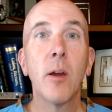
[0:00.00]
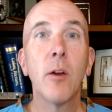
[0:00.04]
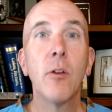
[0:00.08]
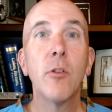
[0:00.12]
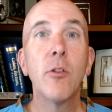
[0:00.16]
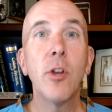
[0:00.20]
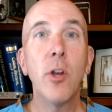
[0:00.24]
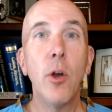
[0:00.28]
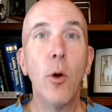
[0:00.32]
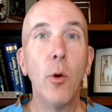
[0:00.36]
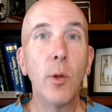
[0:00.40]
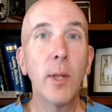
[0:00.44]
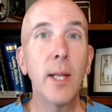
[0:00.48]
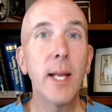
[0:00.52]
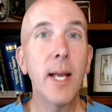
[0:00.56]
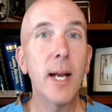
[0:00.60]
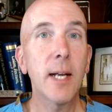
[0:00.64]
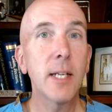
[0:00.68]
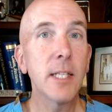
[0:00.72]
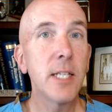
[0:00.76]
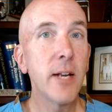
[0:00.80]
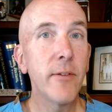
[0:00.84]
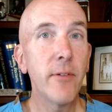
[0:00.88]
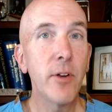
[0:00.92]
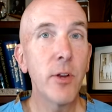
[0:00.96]
The only
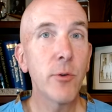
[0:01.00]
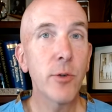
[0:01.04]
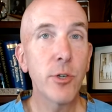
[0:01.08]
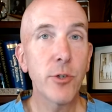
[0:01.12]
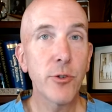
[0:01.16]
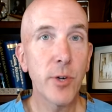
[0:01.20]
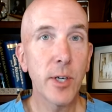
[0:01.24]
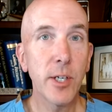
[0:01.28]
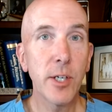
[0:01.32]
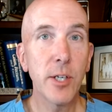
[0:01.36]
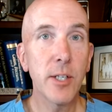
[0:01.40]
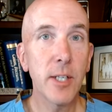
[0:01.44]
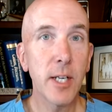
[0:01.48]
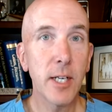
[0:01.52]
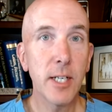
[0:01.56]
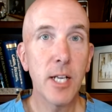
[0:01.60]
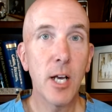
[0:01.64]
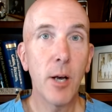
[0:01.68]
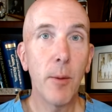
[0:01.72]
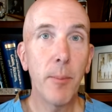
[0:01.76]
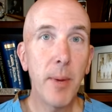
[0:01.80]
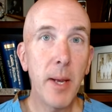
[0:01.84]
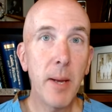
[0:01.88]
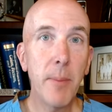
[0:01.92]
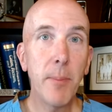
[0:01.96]
activity restrictions I
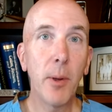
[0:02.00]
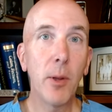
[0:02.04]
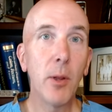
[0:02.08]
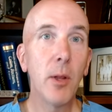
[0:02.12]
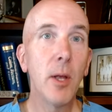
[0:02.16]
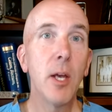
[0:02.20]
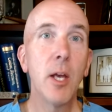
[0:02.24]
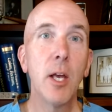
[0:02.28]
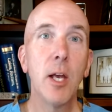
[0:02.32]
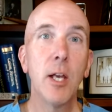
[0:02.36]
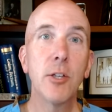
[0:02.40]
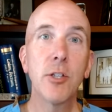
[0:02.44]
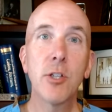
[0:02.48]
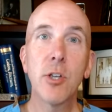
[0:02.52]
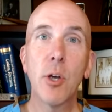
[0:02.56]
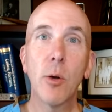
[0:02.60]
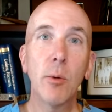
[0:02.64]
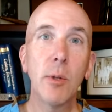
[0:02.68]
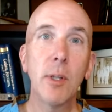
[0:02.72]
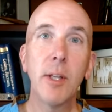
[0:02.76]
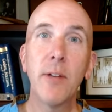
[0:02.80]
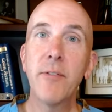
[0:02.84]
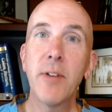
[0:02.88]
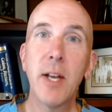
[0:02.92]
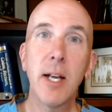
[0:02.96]
tell people is don't
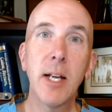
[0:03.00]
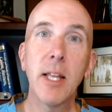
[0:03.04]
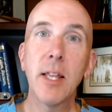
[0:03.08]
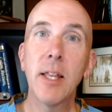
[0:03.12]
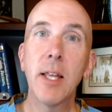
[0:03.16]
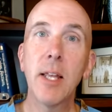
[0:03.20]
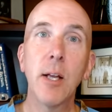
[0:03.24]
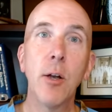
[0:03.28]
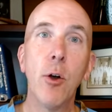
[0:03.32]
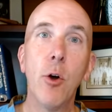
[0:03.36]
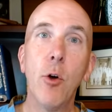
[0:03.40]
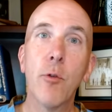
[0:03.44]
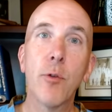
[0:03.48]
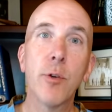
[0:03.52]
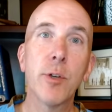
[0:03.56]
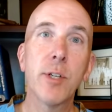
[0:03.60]
lift anything over